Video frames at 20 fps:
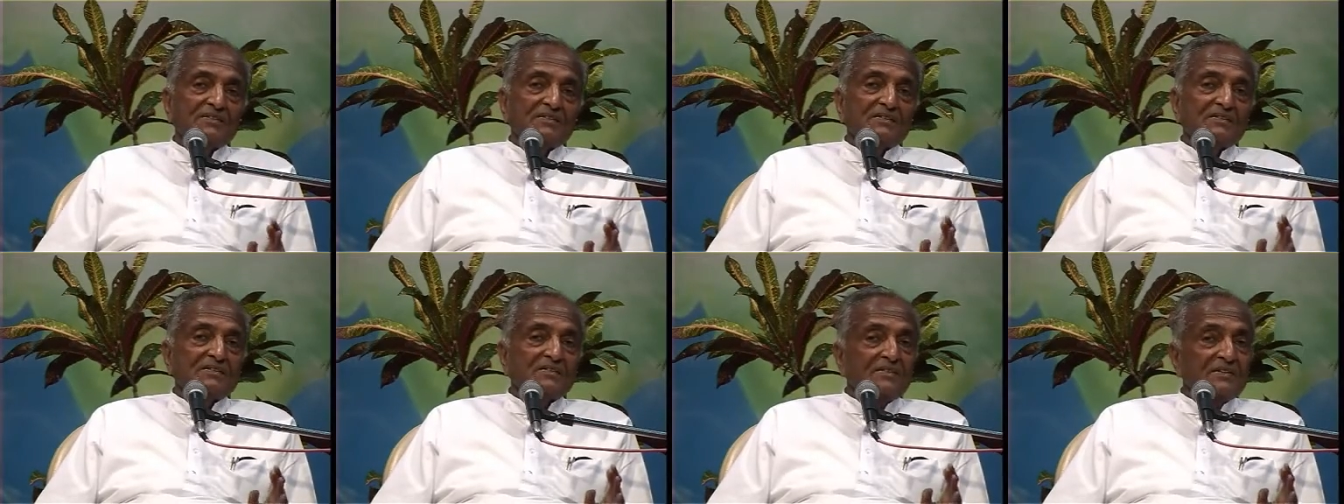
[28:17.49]

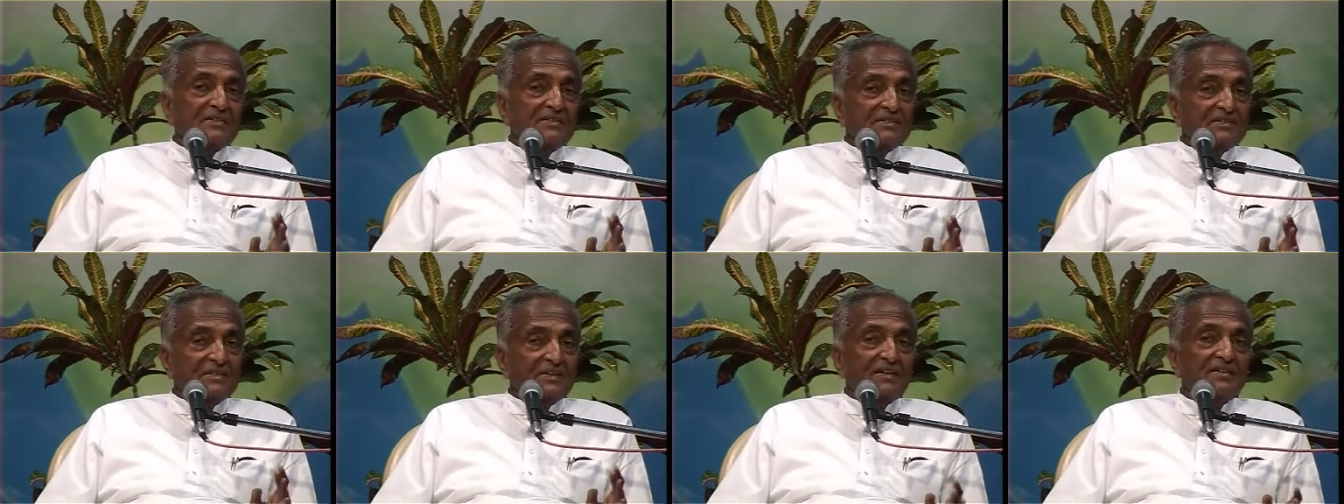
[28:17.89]
she
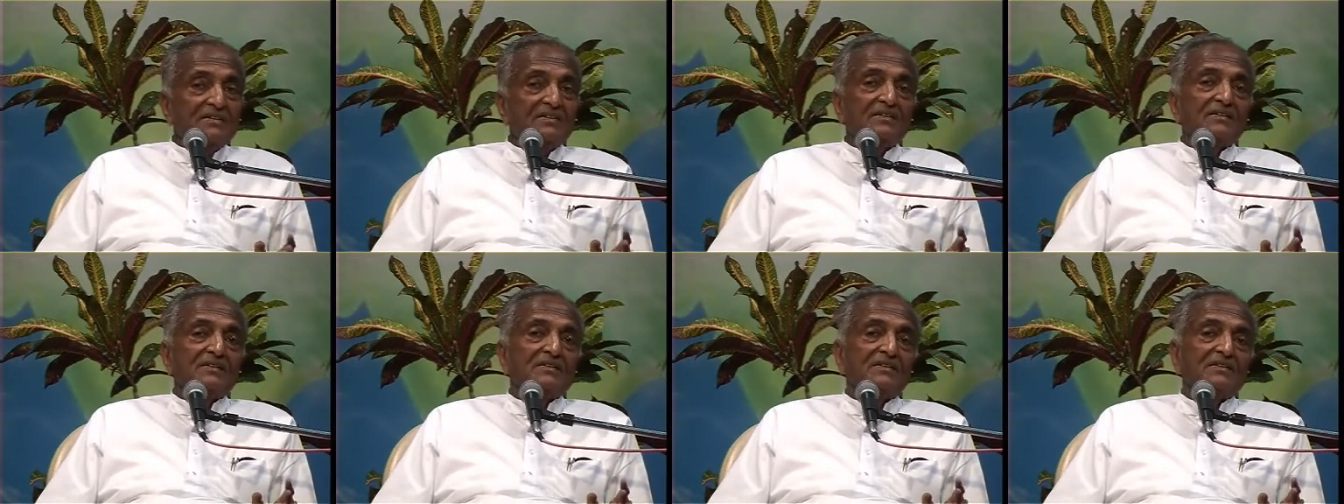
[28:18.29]
has
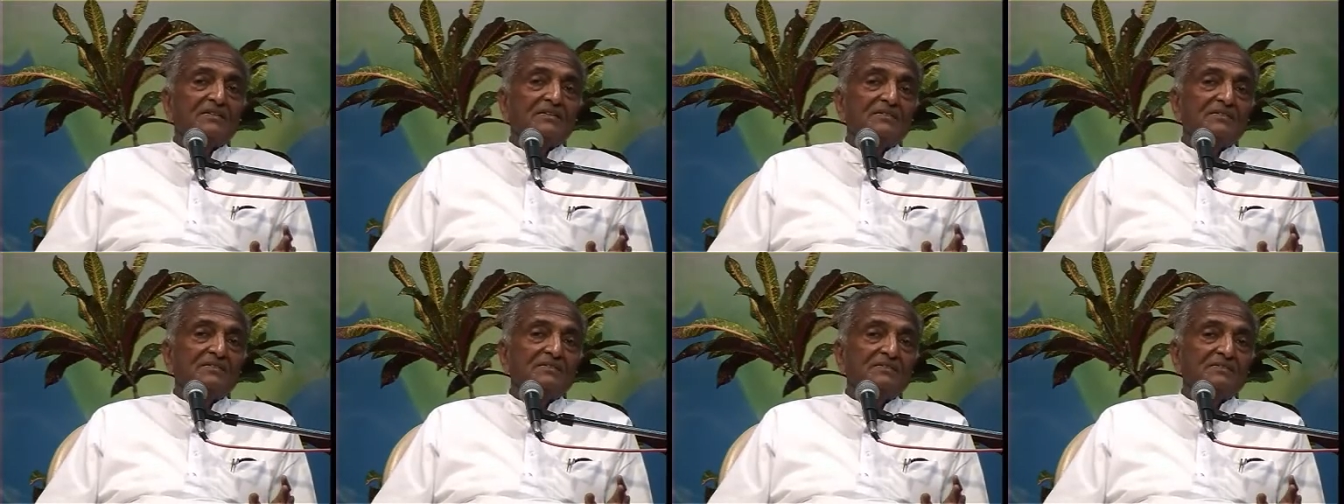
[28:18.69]
right
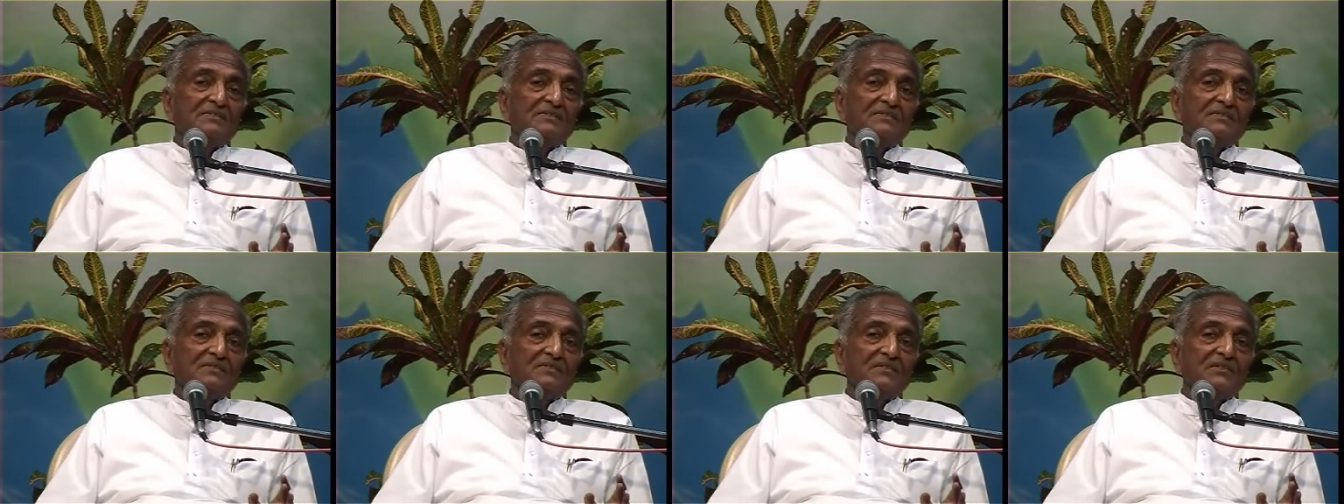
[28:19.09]

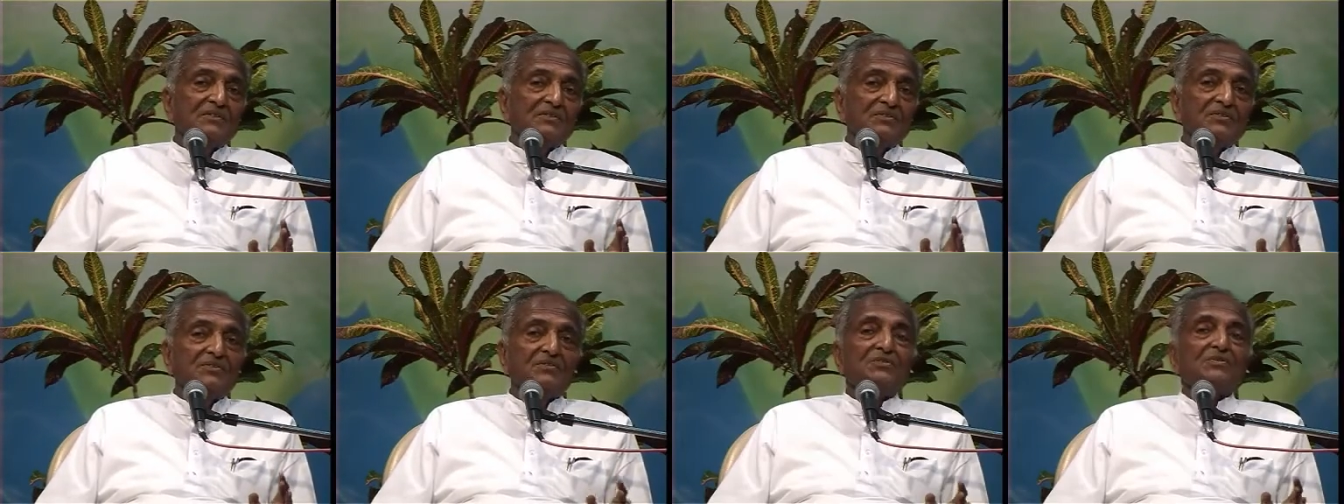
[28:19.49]

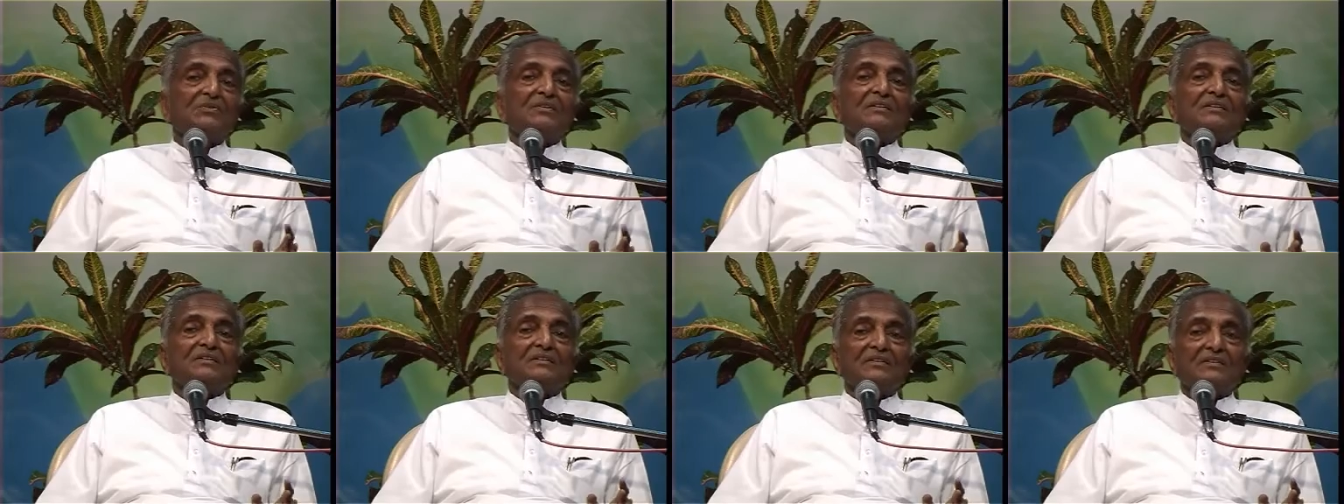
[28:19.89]
to do
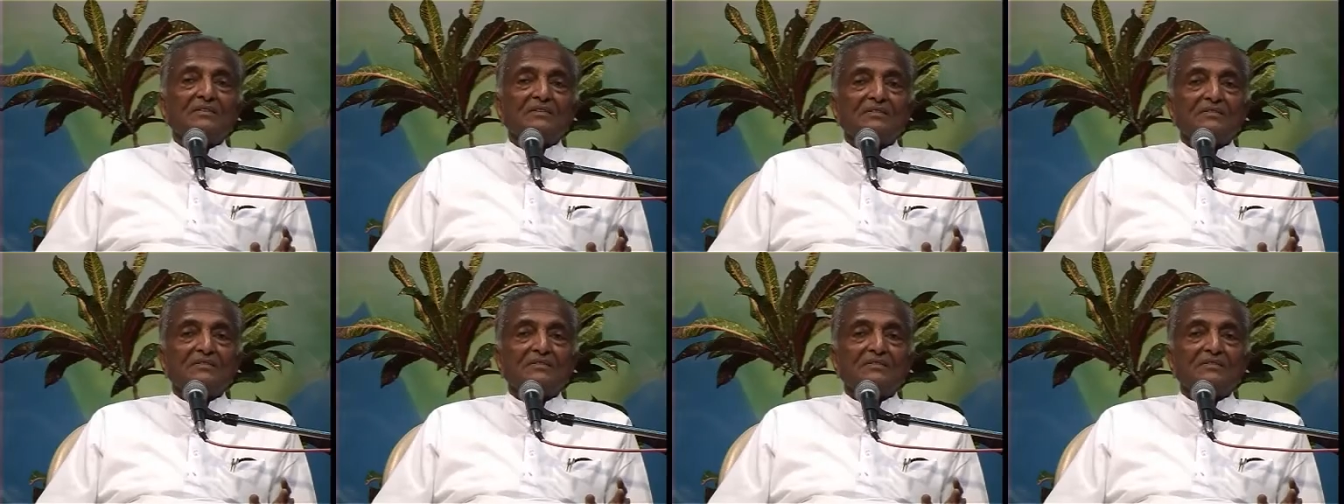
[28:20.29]
it